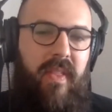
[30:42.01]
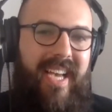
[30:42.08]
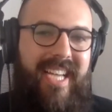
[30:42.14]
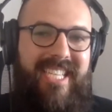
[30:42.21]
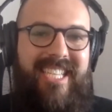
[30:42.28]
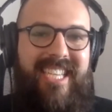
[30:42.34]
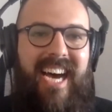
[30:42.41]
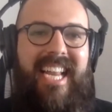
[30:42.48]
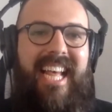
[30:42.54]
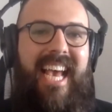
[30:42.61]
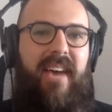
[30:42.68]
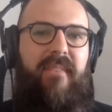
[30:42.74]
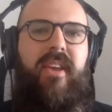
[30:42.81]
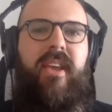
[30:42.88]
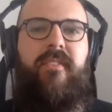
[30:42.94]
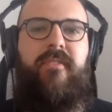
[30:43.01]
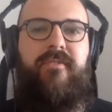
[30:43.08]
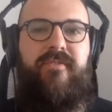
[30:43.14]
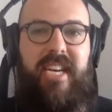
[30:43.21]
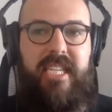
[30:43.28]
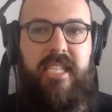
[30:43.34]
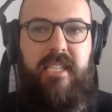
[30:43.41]
Like, it's not a heavy
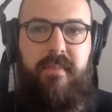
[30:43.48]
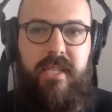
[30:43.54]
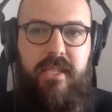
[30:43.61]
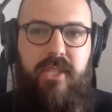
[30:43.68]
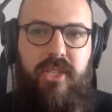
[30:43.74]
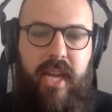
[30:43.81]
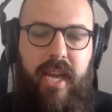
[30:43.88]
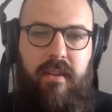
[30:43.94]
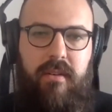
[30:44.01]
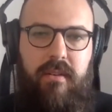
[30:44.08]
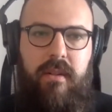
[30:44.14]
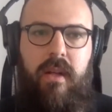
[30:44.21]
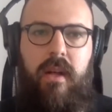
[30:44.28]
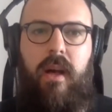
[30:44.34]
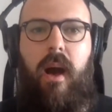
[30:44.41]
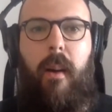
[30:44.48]
investment channel,